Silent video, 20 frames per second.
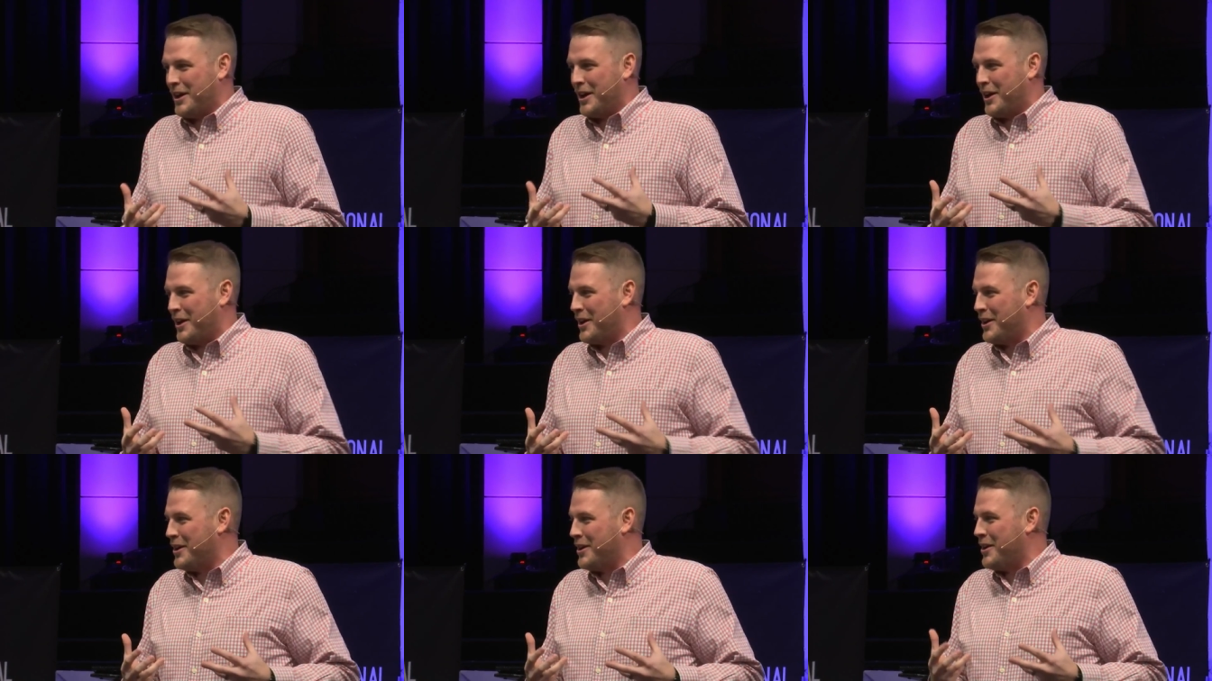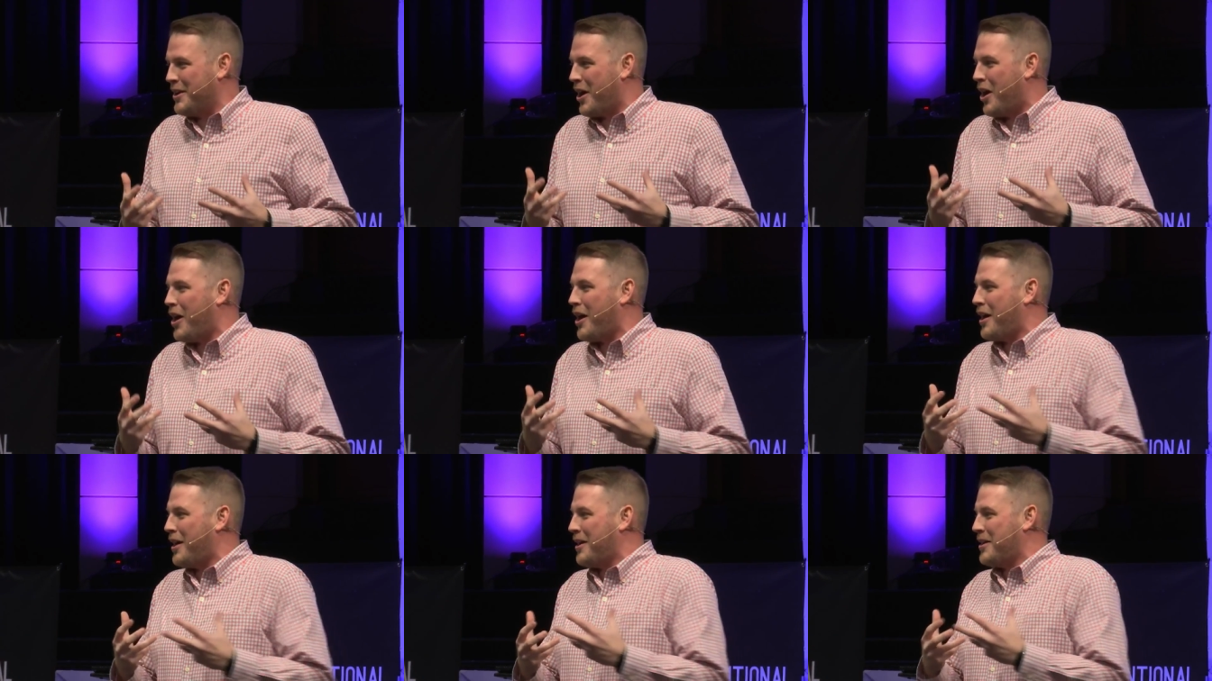a
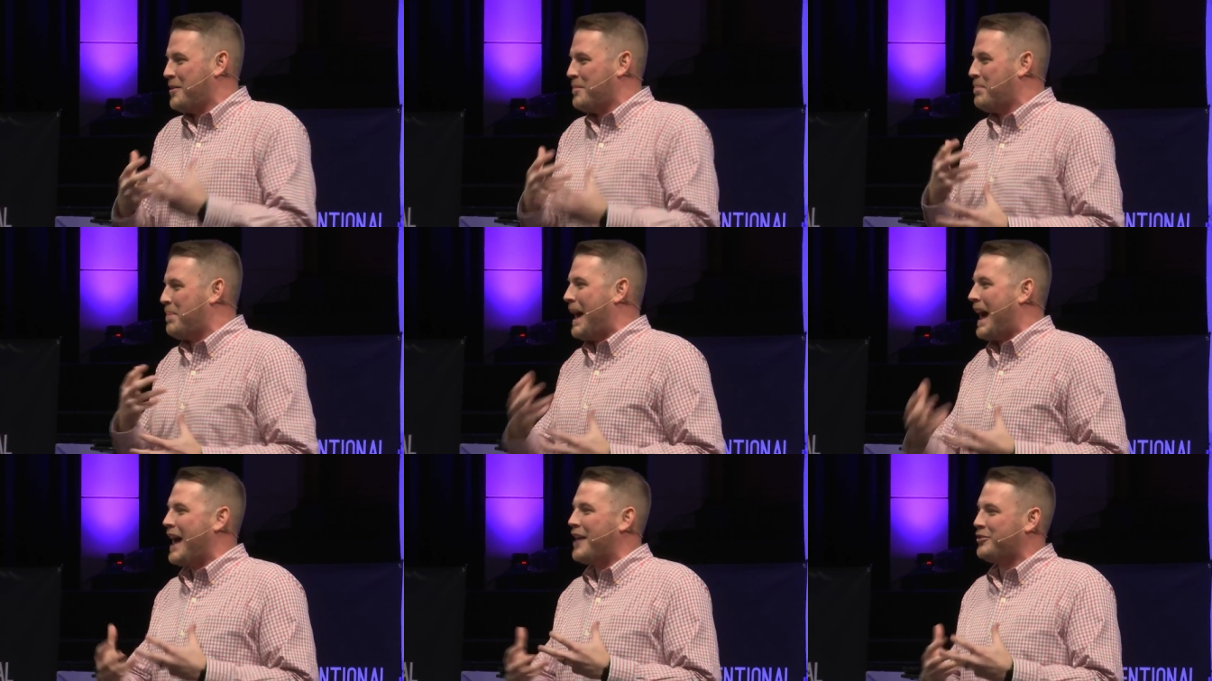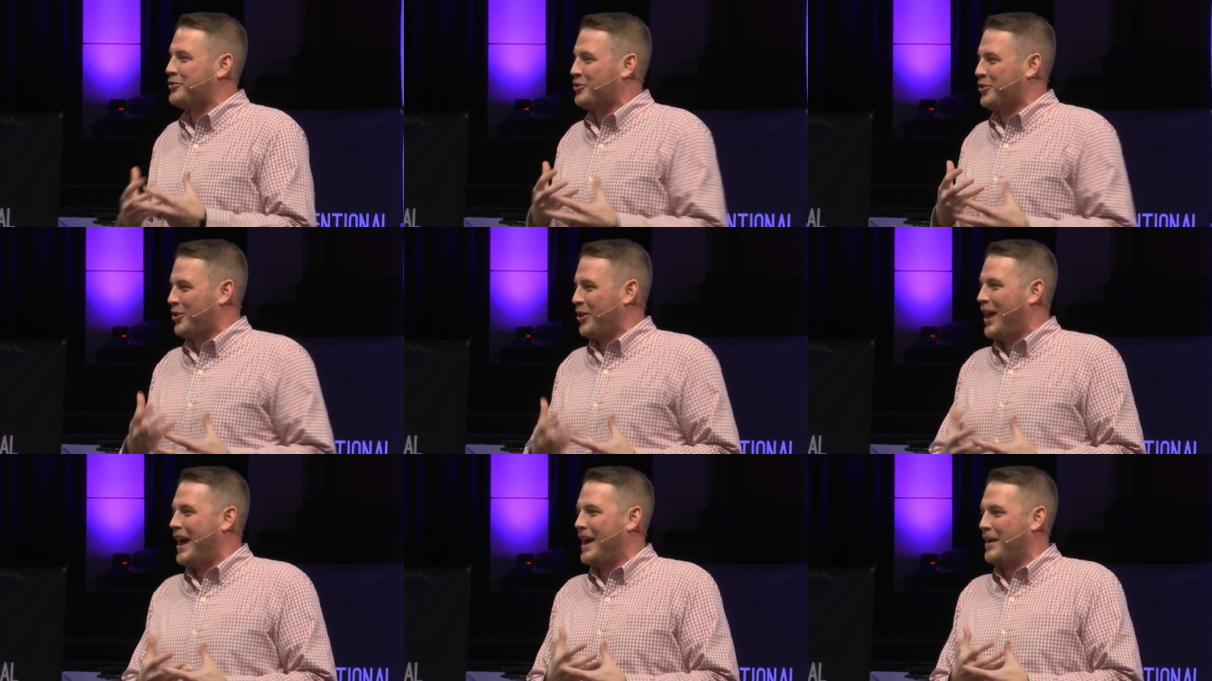non
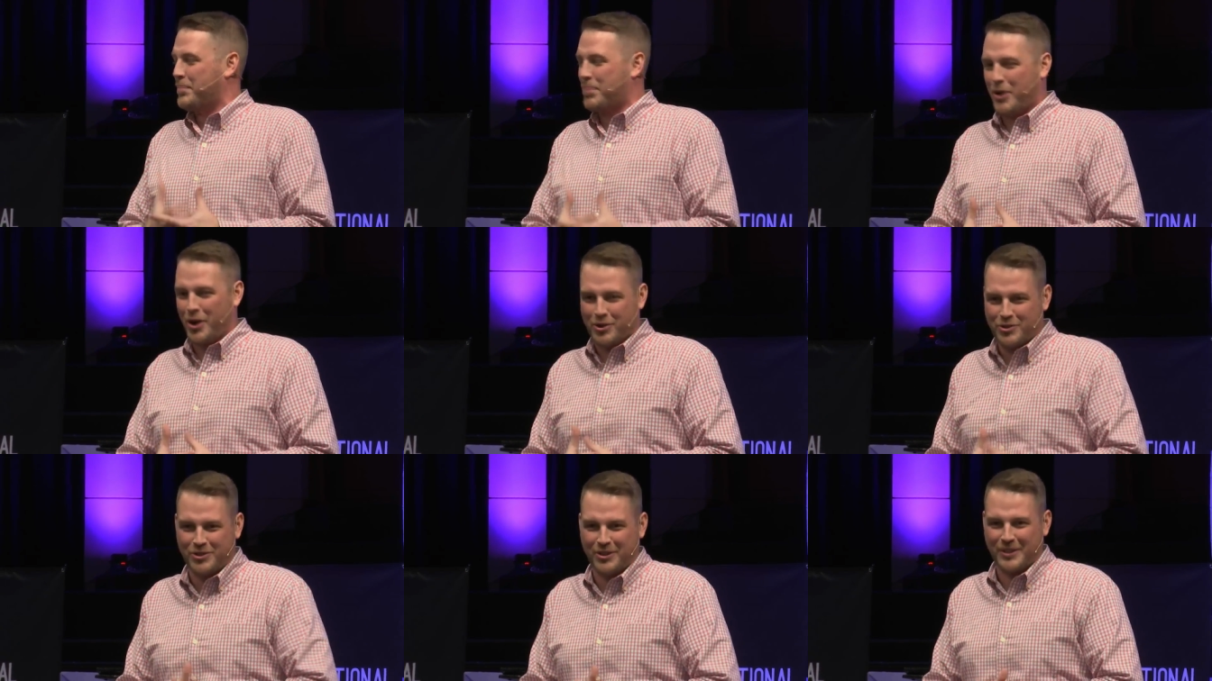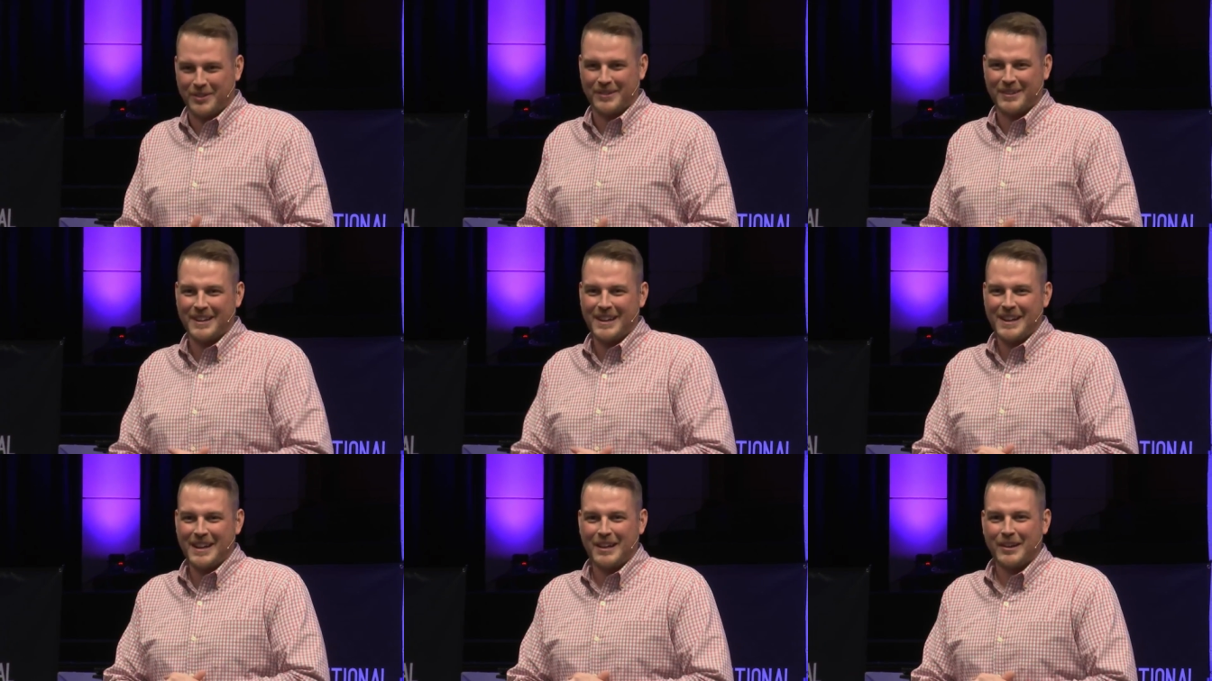pastor like person,